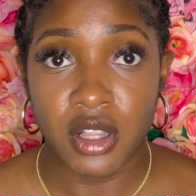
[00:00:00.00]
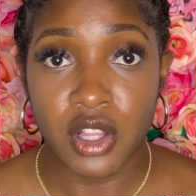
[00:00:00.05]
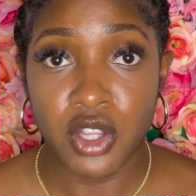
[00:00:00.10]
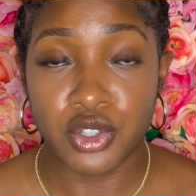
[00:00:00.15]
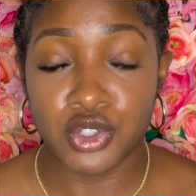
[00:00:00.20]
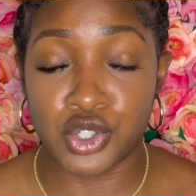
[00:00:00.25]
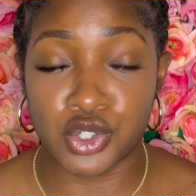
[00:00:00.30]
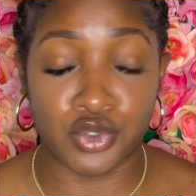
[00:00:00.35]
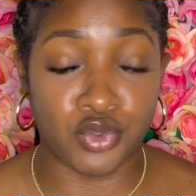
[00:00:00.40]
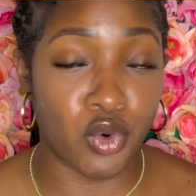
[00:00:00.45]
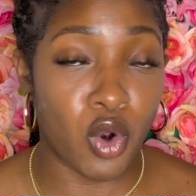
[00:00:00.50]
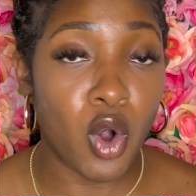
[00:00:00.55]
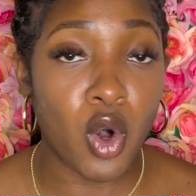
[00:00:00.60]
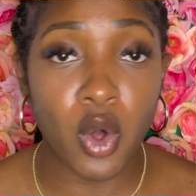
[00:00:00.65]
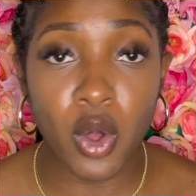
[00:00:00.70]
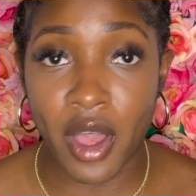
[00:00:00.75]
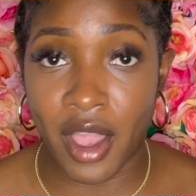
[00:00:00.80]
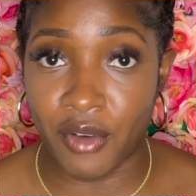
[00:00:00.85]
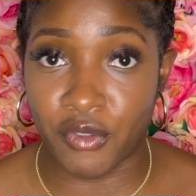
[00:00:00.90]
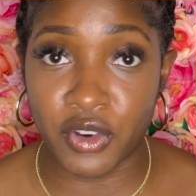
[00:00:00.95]

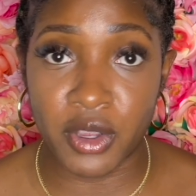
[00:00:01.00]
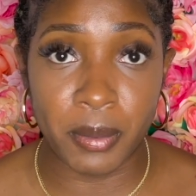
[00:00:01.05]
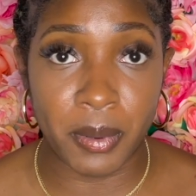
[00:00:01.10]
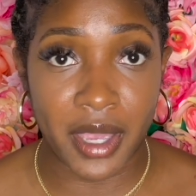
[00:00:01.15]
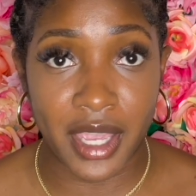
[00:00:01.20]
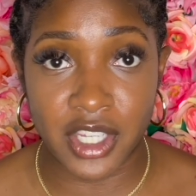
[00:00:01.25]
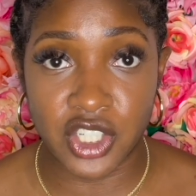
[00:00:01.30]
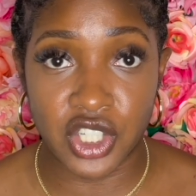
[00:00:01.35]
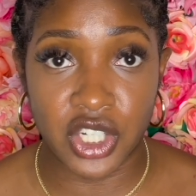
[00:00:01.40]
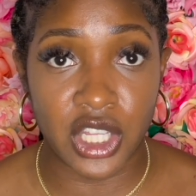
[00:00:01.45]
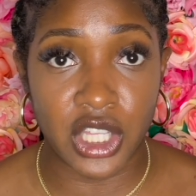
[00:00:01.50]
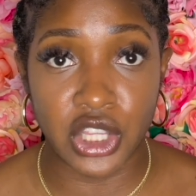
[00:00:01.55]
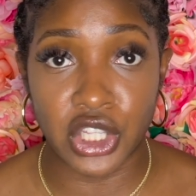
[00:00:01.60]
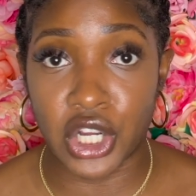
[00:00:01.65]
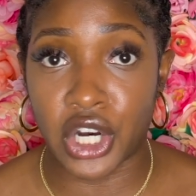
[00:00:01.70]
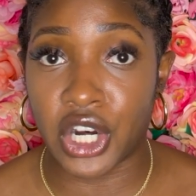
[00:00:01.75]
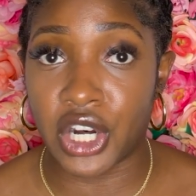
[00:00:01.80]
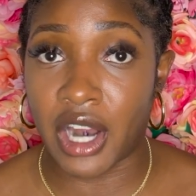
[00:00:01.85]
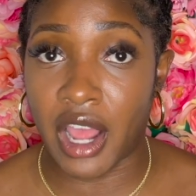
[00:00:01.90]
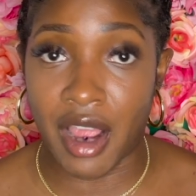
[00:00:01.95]
scroll every patient and
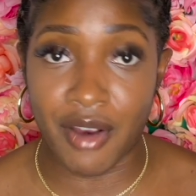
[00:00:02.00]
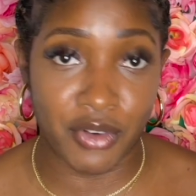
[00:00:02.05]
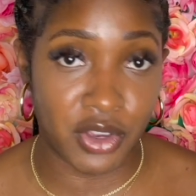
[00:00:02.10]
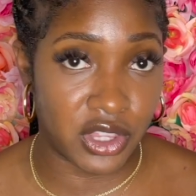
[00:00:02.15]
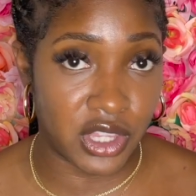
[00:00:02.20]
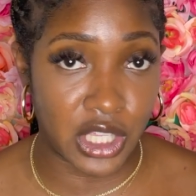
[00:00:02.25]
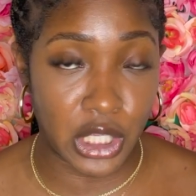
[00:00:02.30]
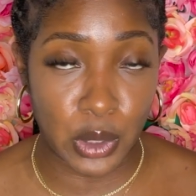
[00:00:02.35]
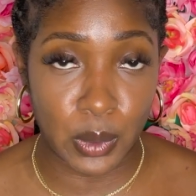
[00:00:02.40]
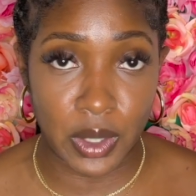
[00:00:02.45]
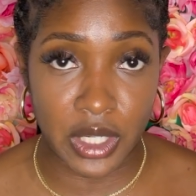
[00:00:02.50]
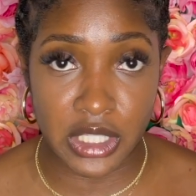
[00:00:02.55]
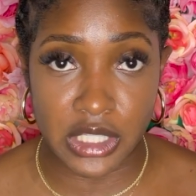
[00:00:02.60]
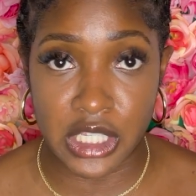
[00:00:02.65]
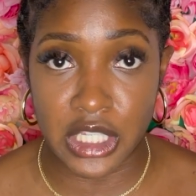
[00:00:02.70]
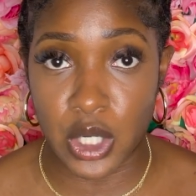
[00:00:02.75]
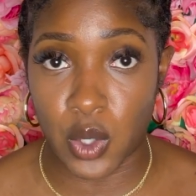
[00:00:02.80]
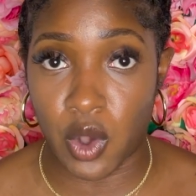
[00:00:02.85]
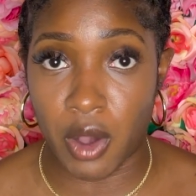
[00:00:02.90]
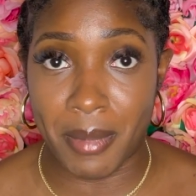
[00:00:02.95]
learn everything you need to
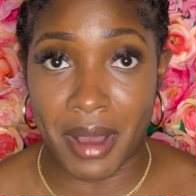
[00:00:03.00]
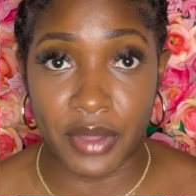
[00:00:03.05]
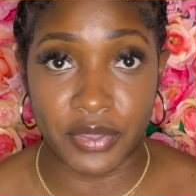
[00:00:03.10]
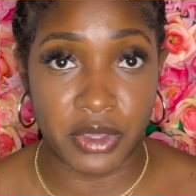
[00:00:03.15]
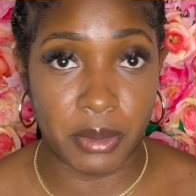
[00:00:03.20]
know about the